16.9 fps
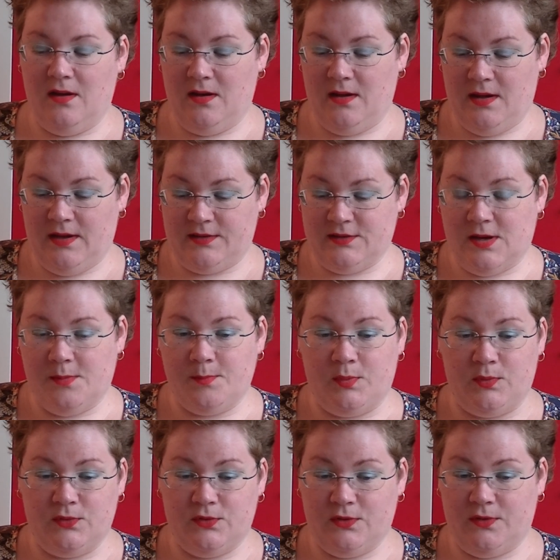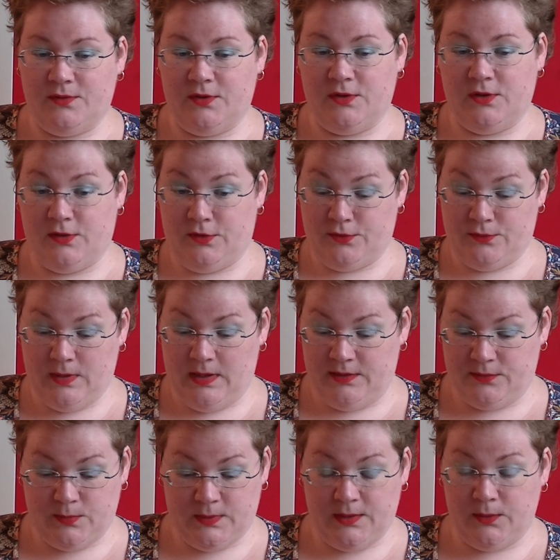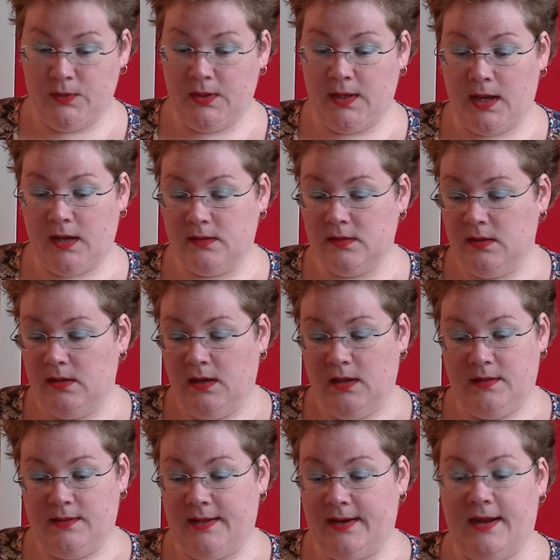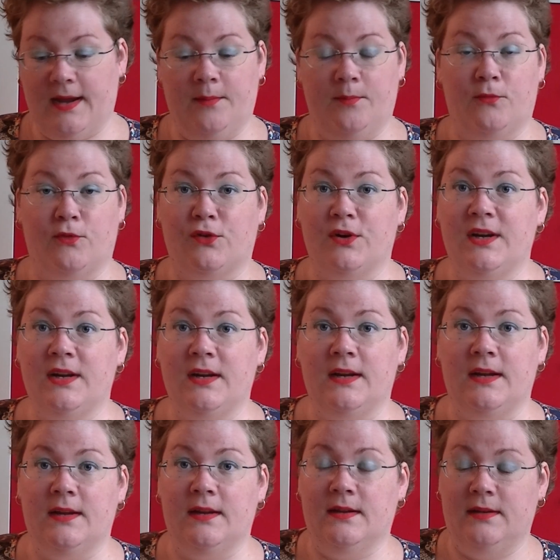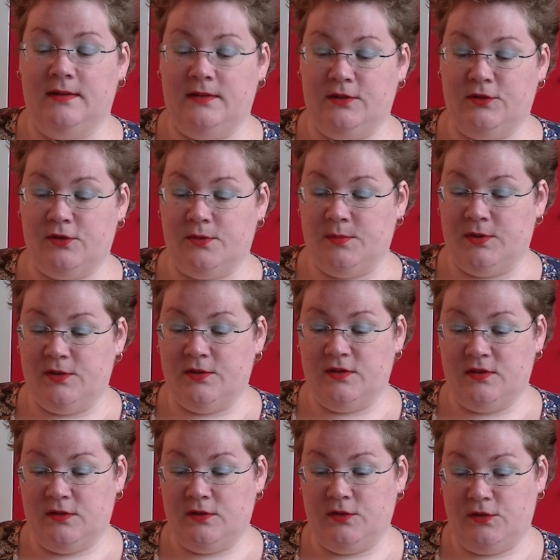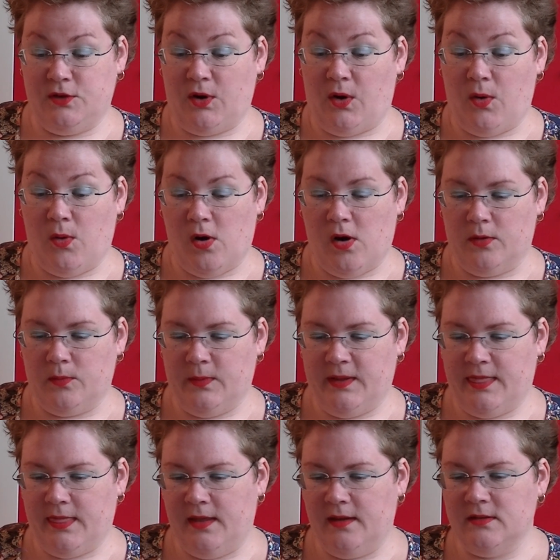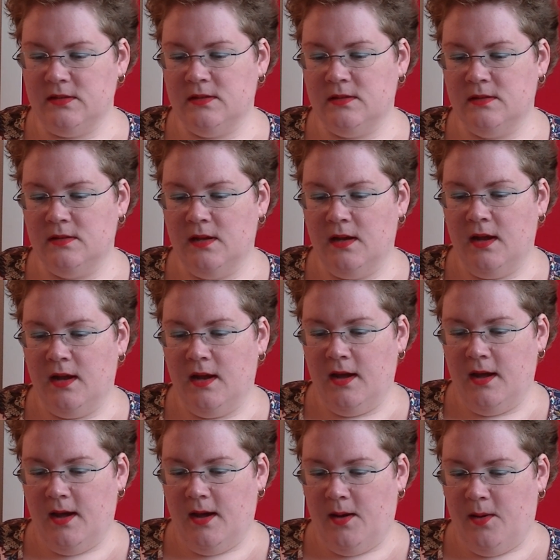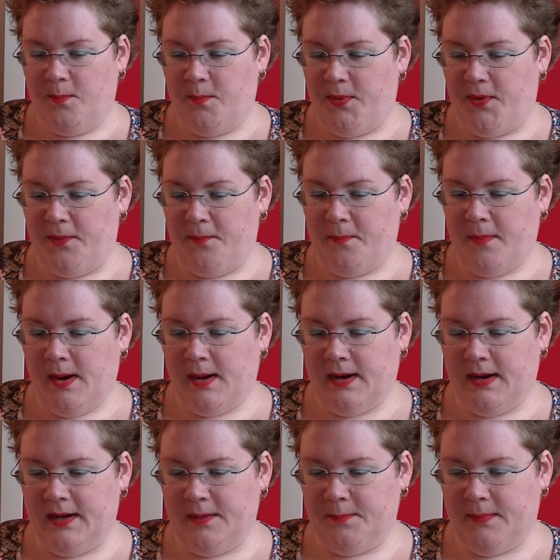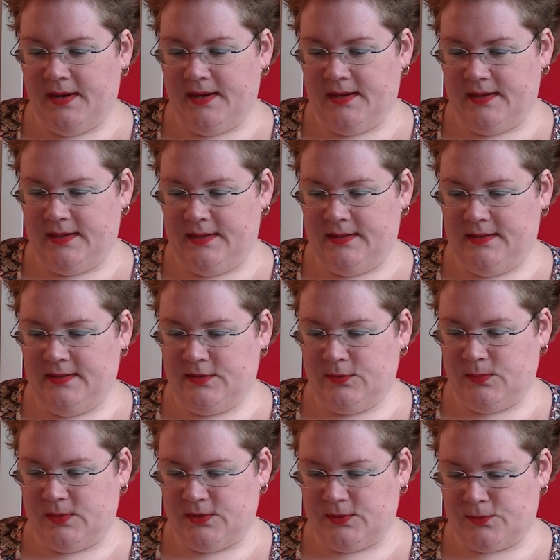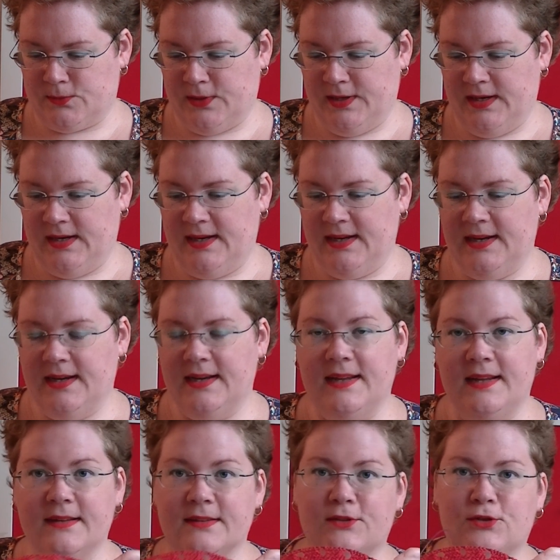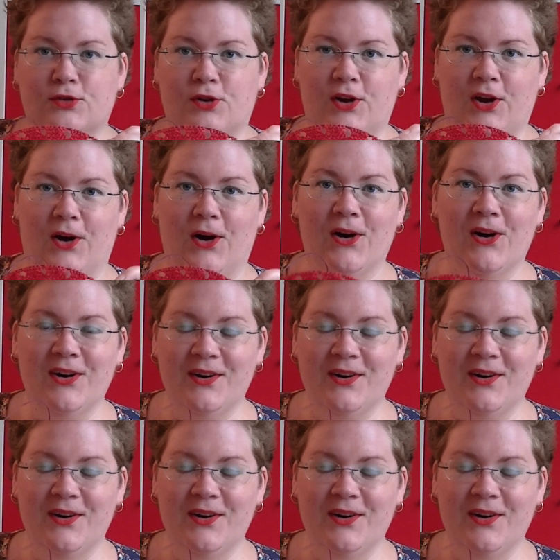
examples of the Daughter's Race with Unicat that I'm really determined to go on with this. But my, this was really a struggle.